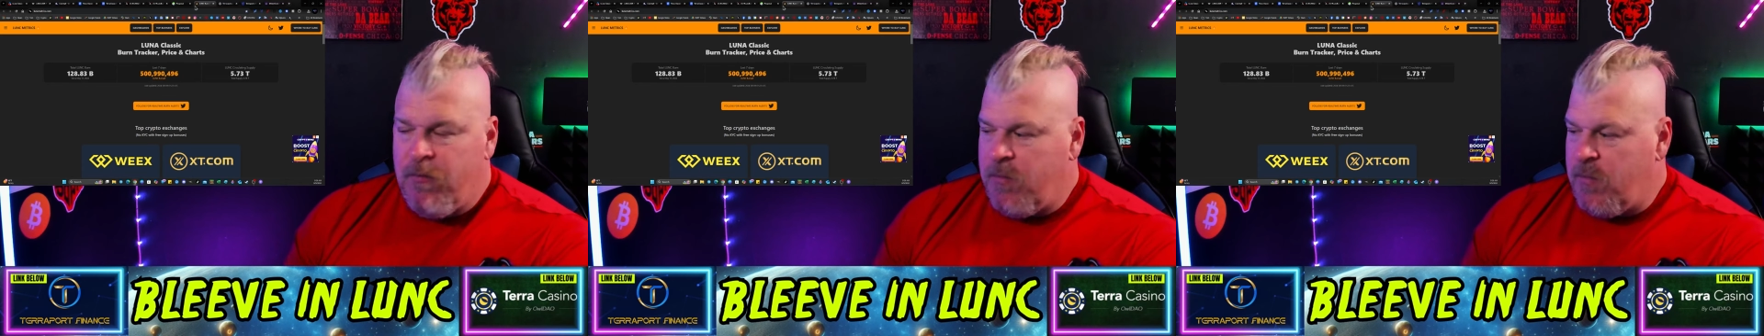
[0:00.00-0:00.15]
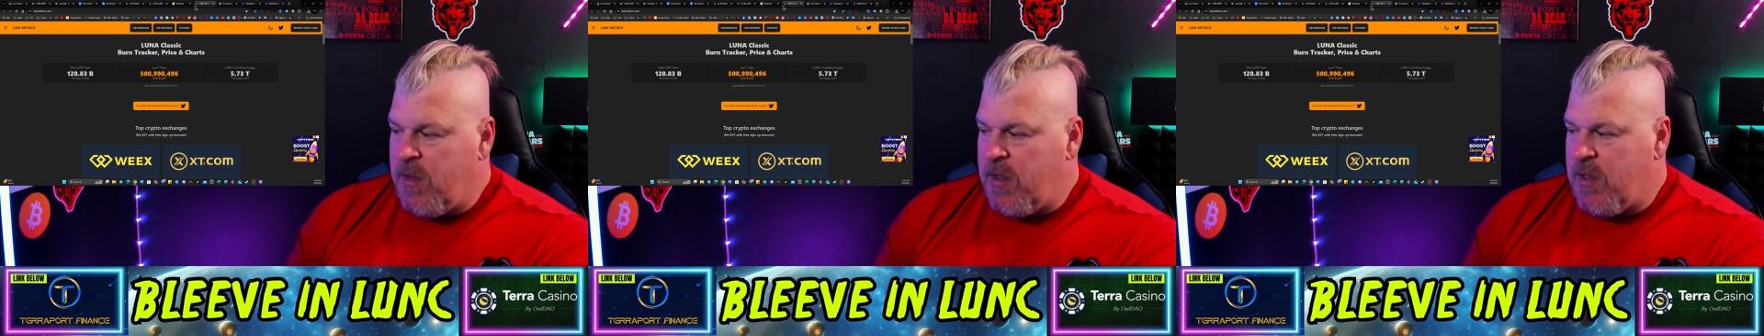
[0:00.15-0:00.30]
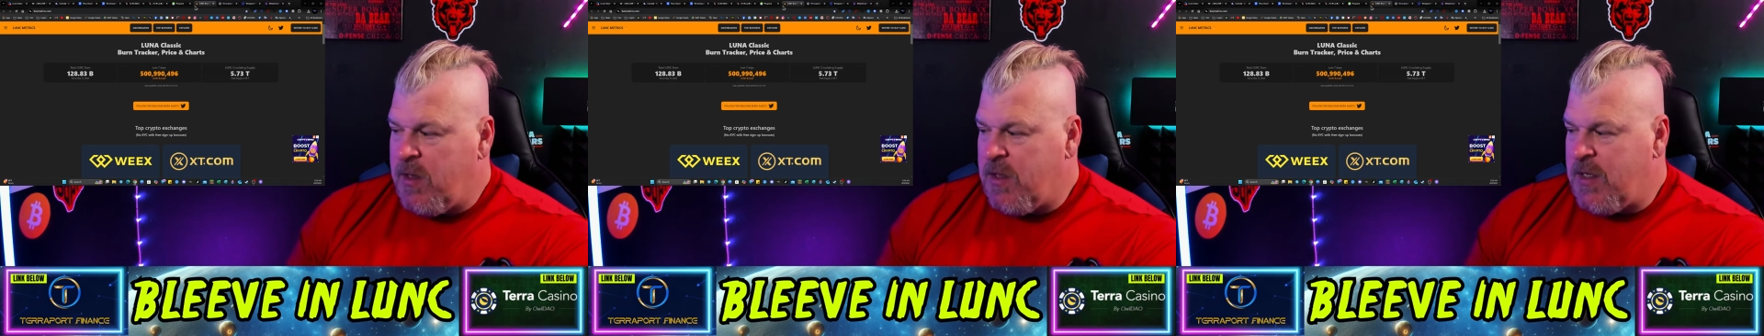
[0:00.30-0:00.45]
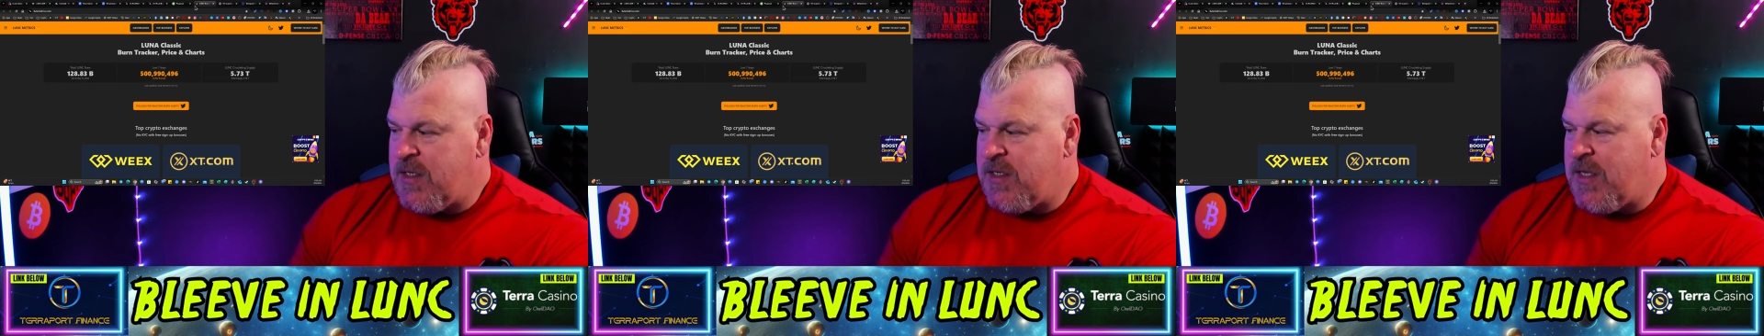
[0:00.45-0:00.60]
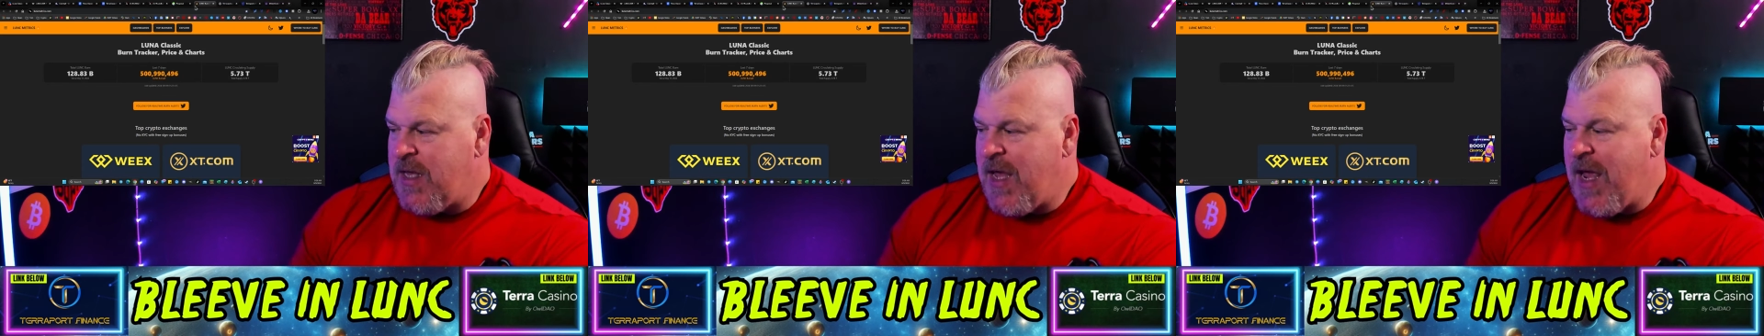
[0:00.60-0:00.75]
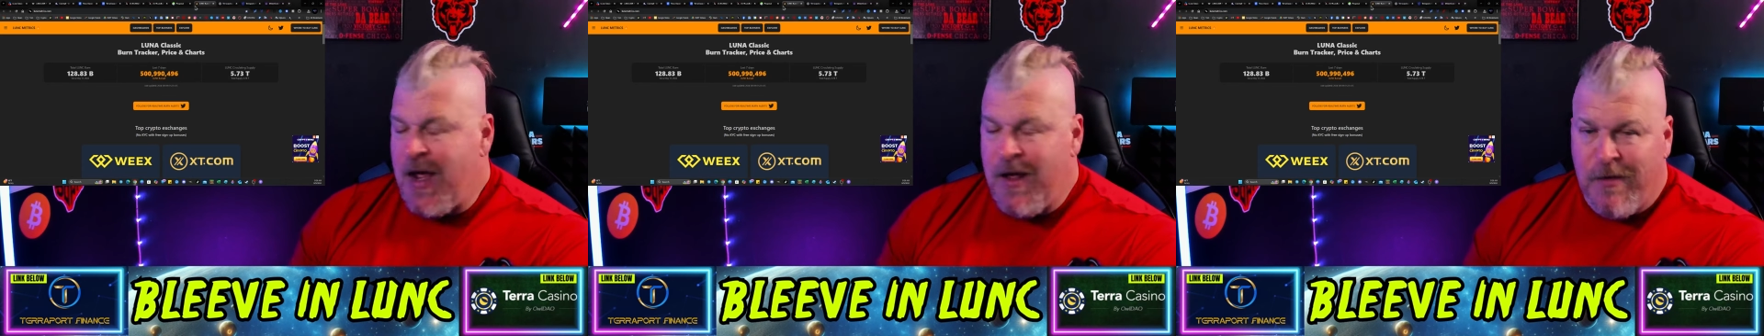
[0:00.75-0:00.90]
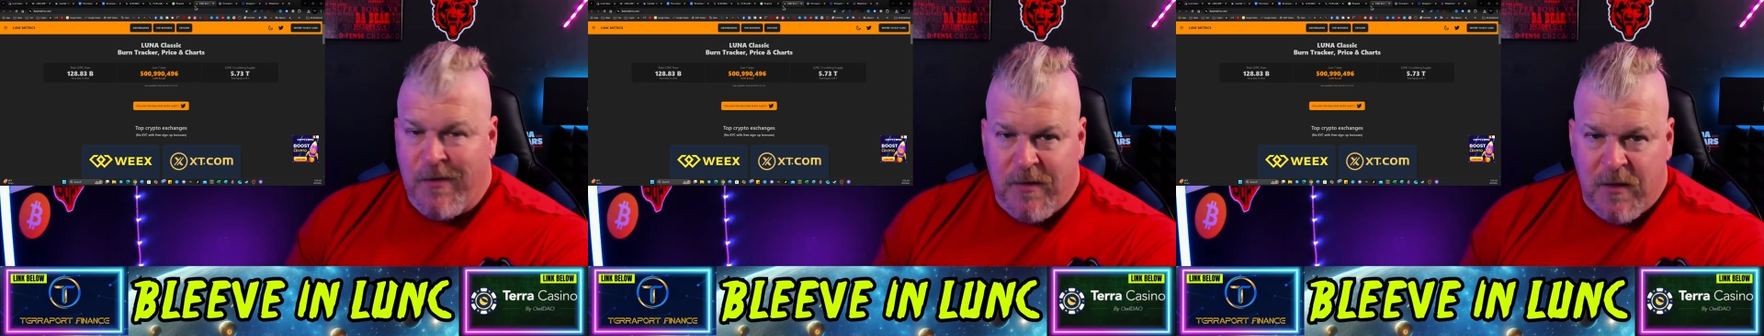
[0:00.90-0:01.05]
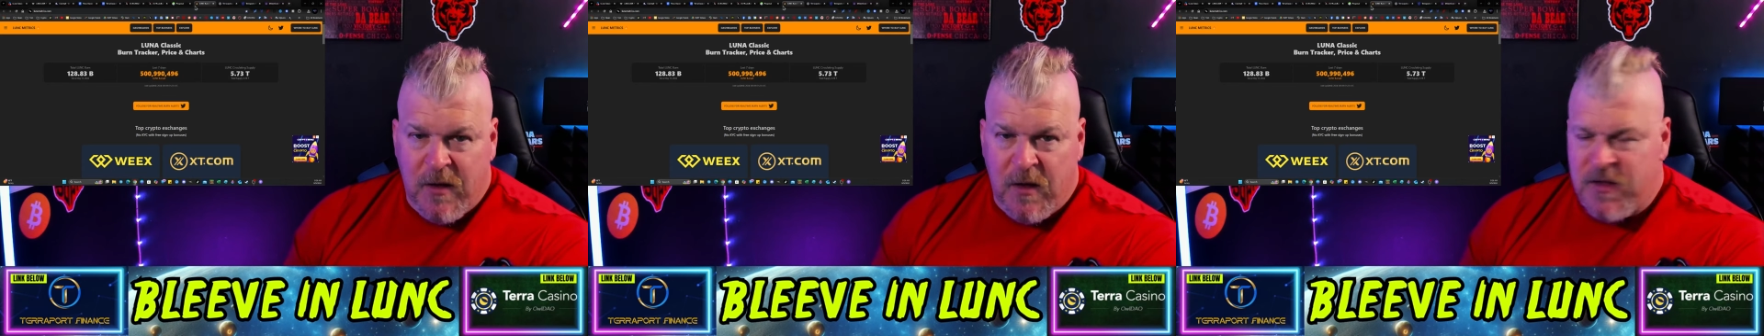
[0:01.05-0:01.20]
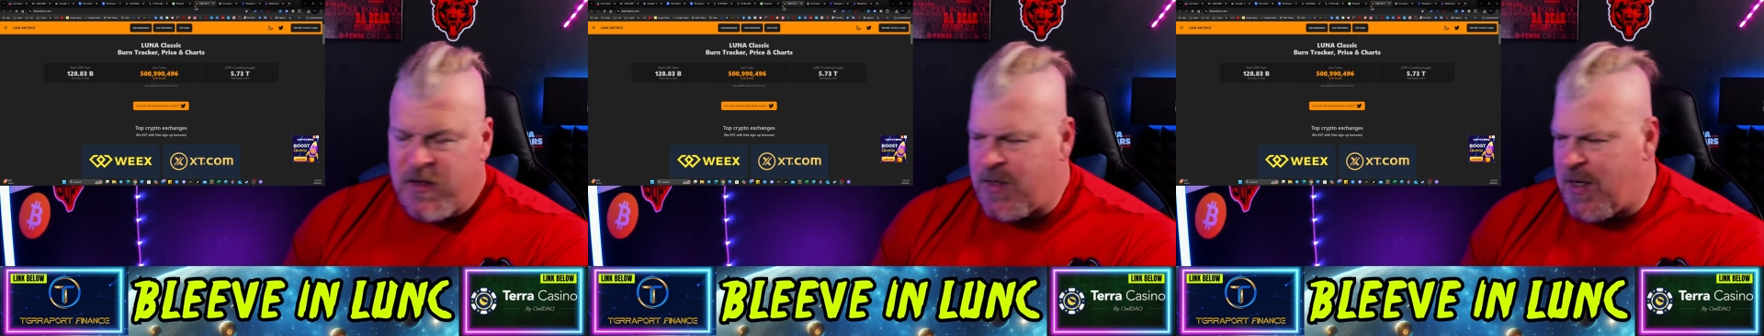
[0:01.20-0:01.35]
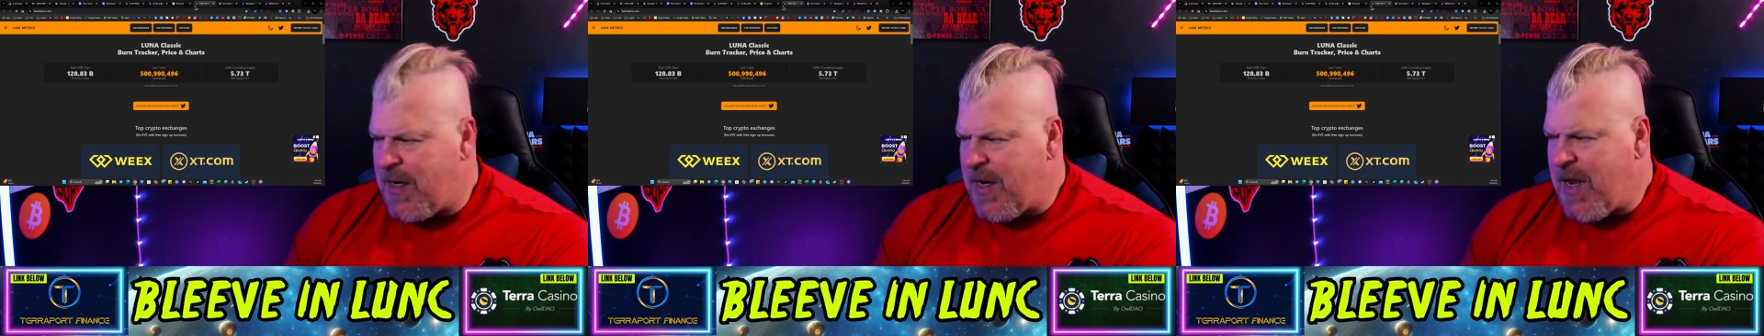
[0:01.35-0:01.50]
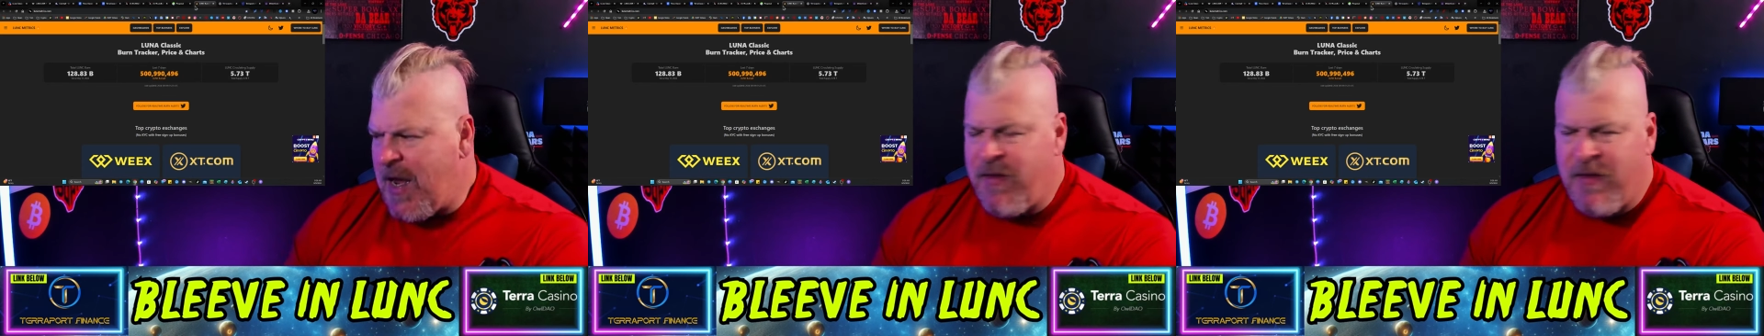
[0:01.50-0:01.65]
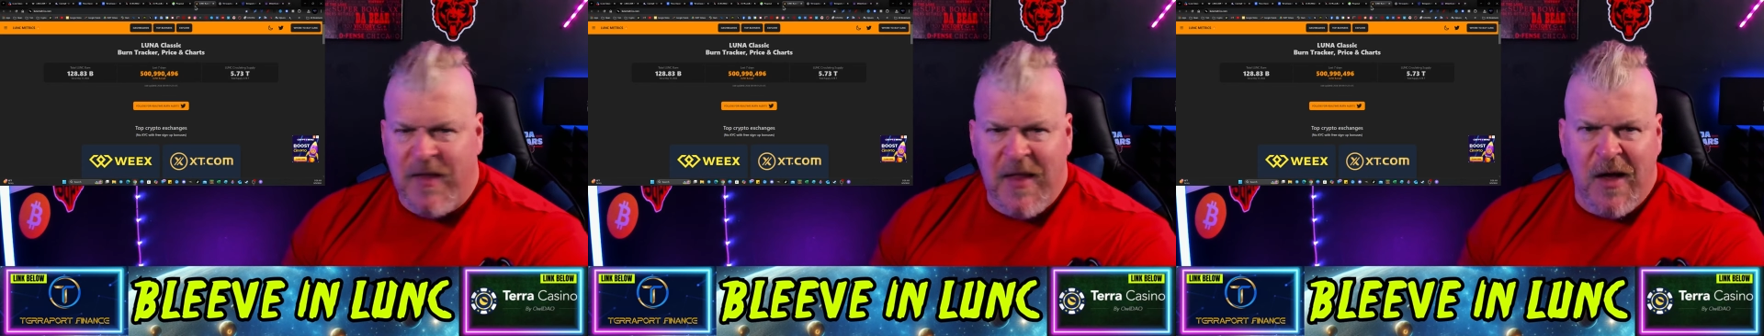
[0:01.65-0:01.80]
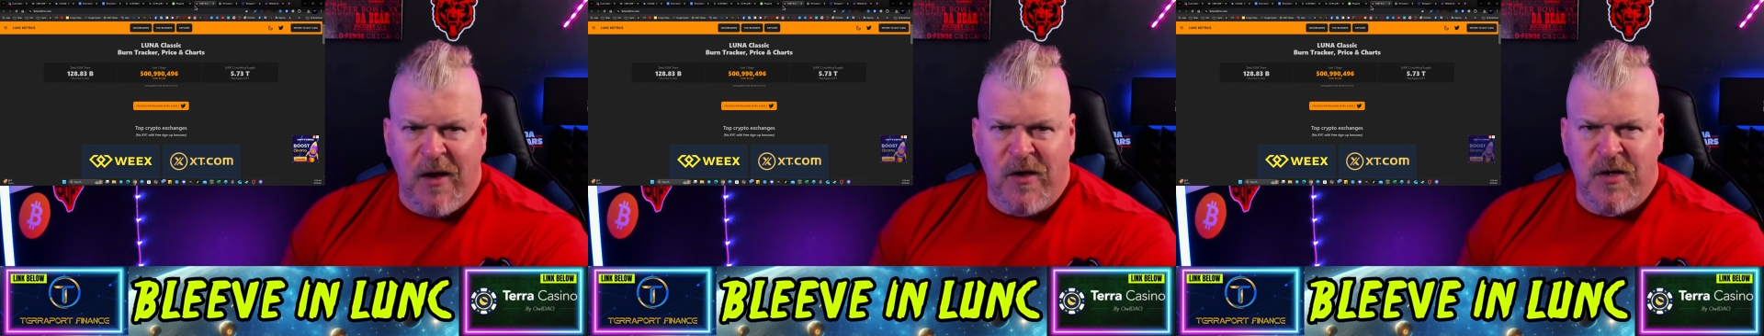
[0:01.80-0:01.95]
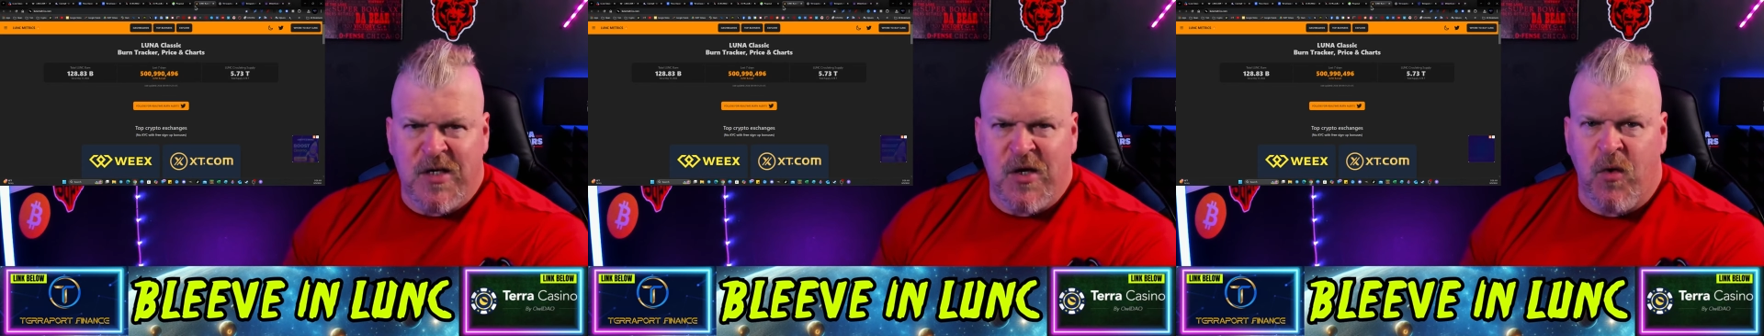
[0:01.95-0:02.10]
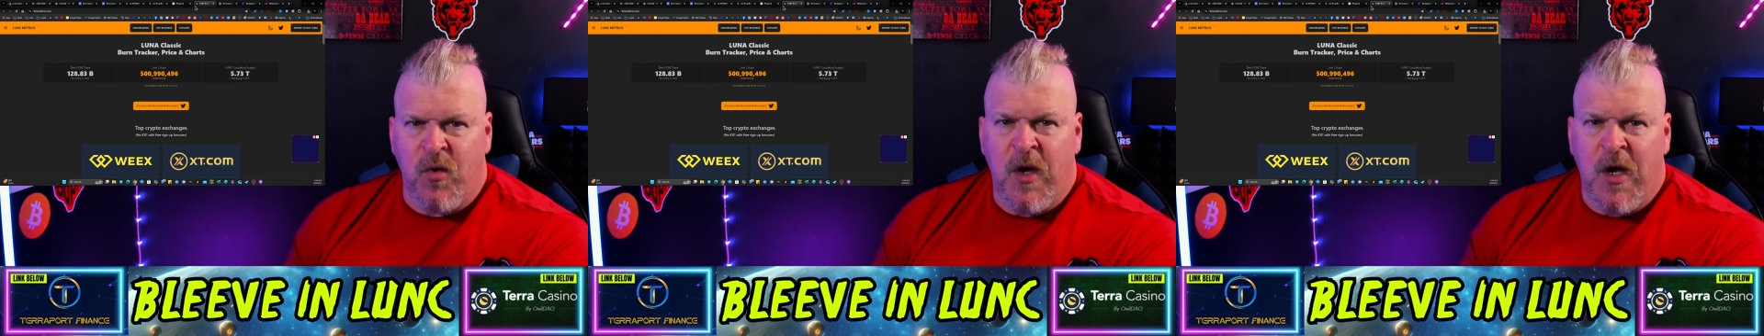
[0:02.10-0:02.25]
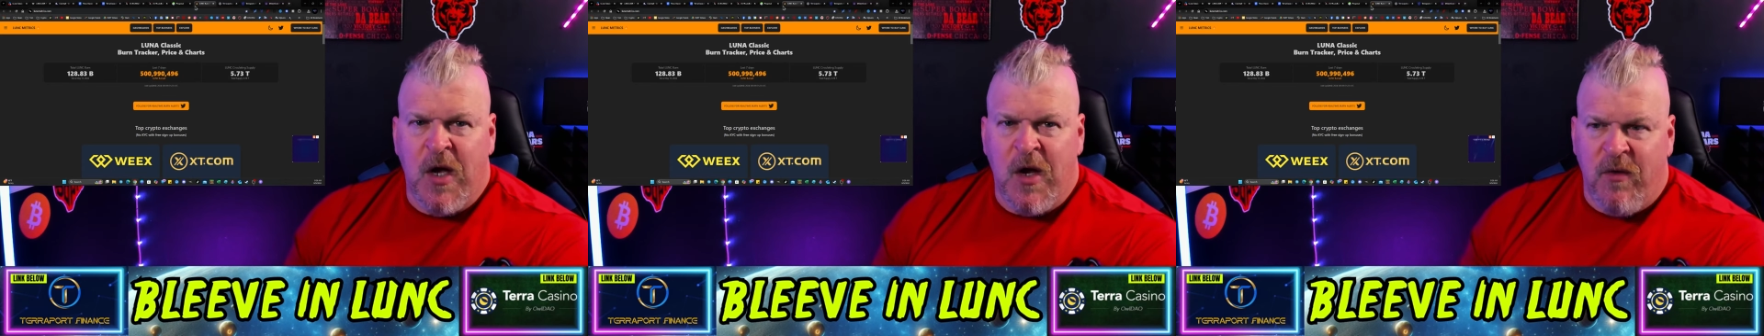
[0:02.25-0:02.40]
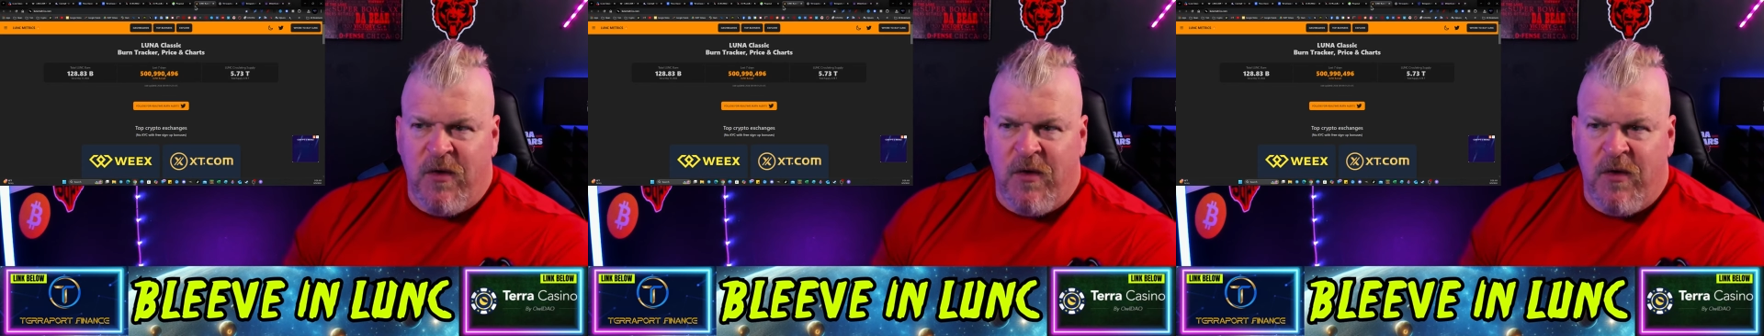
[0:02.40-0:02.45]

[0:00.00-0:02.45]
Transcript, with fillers: the it's the eighth it's the ninth now so